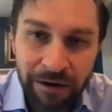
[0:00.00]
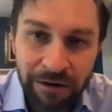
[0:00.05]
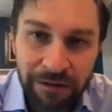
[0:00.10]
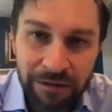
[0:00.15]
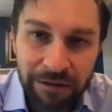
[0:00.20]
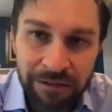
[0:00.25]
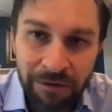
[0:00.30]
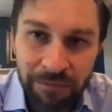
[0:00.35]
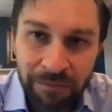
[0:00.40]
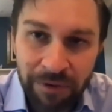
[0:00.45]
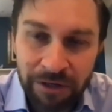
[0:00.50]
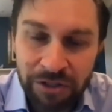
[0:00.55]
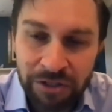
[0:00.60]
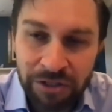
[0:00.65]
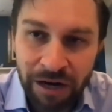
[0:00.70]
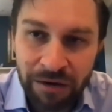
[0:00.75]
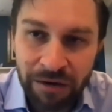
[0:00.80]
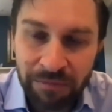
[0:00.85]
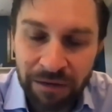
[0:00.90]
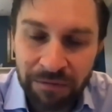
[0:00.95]
There's not much
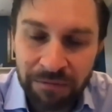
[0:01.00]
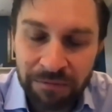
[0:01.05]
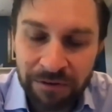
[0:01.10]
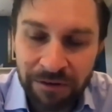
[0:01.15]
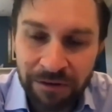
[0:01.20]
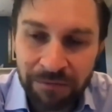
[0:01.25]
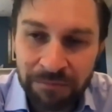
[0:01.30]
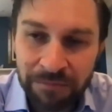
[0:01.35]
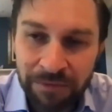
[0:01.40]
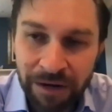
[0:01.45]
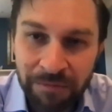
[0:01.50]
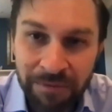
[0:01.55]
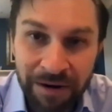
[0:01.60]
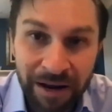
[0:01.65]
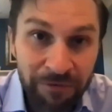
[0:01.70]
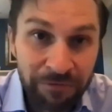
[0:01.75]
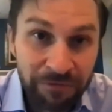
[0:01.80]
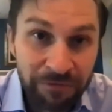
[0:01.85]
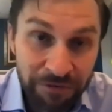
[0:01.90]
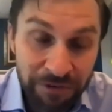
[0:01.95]
time left. I'm, I'm now
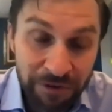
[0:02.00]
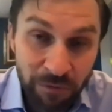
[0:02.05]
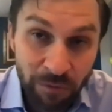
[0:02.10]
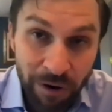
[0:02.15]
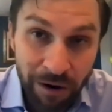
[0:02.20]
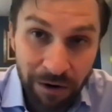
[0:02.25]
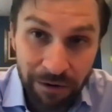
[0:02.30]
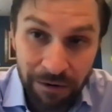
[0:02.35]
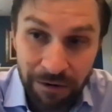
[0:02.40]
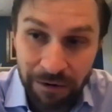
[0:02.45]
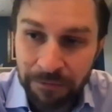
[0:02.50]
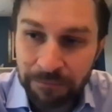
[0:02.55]
fifty-one.